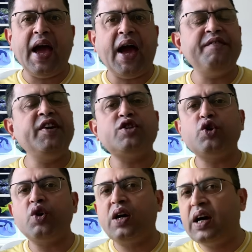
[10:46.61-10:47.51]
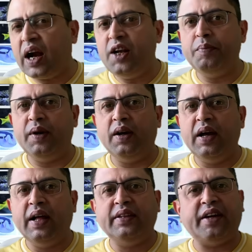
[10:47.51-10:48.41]
and we are so gullible
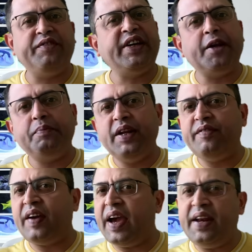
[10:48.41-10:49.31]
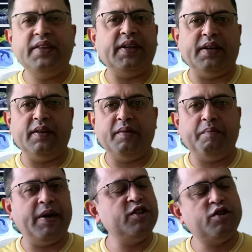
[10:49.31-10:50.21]
that we can believe anything
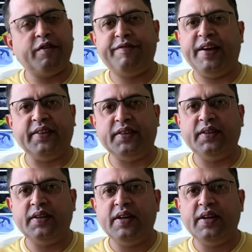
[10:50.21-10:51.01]
based on faith.